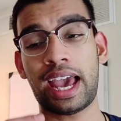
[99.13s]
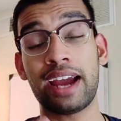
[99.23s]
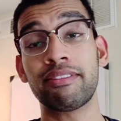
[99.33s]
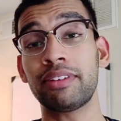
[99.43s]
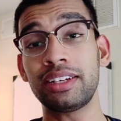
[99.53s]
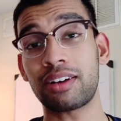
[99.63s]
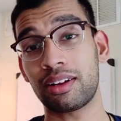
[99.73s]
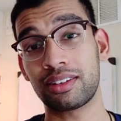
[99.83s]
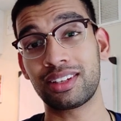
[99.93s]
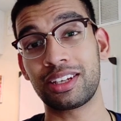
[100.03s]
Every
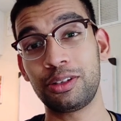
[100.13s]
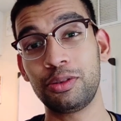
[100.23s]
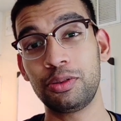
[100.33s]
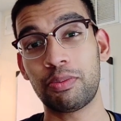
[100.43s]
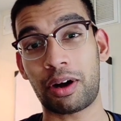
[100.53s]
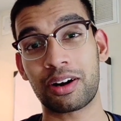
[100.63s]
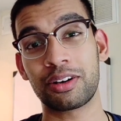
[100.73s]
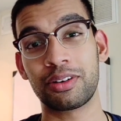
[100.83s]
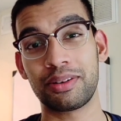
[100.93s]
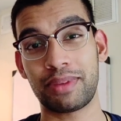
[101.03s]
dollar that you
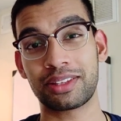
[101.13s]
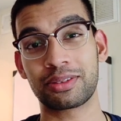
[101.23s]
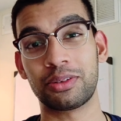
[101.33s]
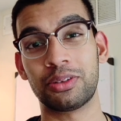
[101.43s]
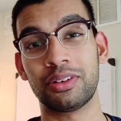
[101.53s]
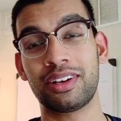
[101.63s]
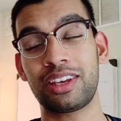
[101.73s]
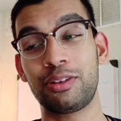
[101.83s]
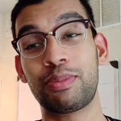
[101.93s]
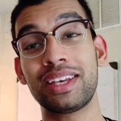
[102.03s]
borrow in med school,
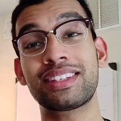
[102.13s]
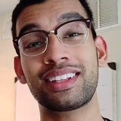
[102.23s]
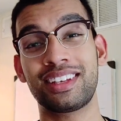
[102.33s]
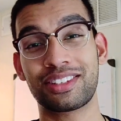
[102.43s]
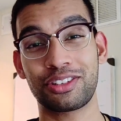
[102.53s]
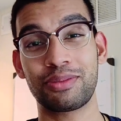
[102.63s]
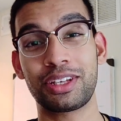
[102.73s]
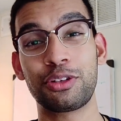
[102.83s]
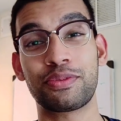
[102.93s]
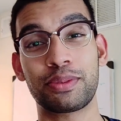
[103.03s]
you basically assume
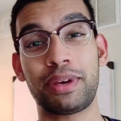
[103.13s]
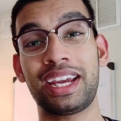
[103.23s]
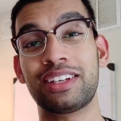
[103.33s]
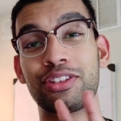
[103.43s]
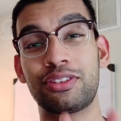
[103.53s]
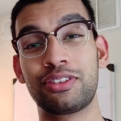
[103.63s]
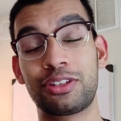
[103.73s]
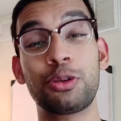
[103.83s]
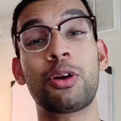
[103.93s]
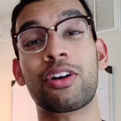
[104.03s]
that you have to pay
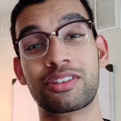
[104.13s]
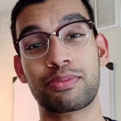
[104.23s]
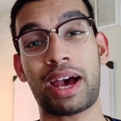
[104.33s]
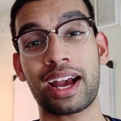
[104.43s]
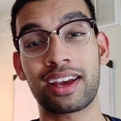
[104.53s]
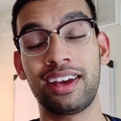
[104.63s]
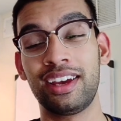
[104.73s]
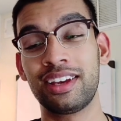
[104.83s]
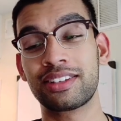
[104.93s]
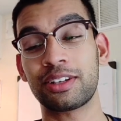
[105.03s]
$2 back.
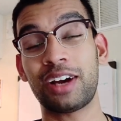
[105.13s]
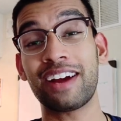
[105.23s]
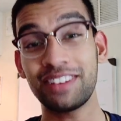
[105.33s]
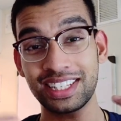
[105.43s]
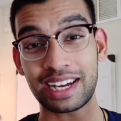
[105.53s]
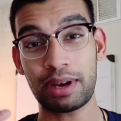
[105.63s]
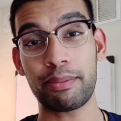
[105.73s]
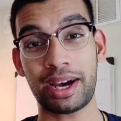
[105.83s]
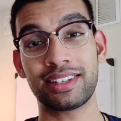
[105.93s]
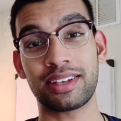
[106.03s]
So every time
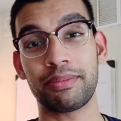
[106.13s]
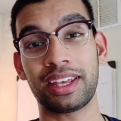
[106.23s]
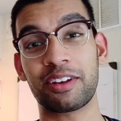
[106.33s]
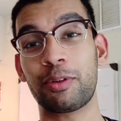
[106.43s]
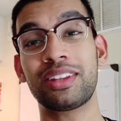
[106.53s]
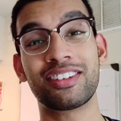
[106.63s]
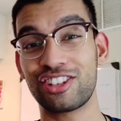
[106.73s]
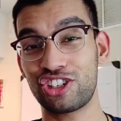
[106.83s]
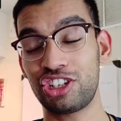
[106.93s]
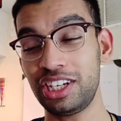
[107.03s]
I buy something, whether
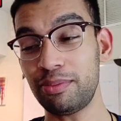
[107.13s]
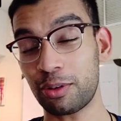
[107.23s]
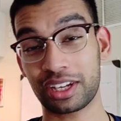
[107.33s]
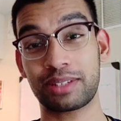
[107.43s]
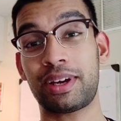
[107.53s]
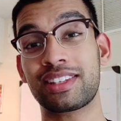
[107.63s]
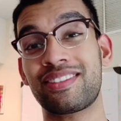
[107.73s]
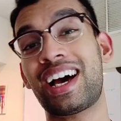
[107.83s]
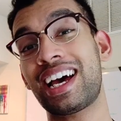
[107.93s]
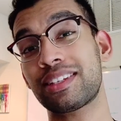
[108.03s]
it's cheap or
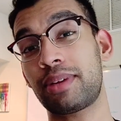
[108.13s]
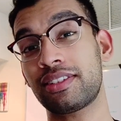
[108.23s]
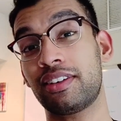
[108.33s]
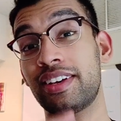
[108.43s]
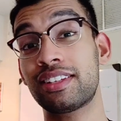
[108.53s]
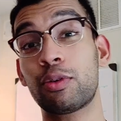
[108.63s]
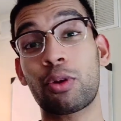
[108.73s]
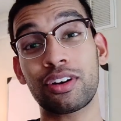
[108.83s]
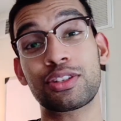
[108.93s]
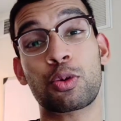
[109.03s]
expensive, I ask myself, is it
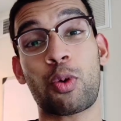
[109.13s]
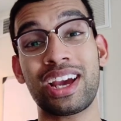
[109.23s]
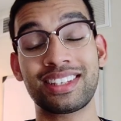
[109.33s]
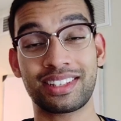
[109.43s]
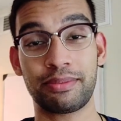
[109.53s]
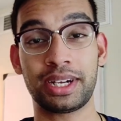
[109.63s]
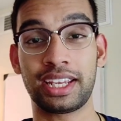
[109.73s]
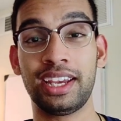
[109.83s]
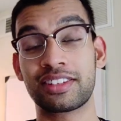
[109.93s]
worth twice the money?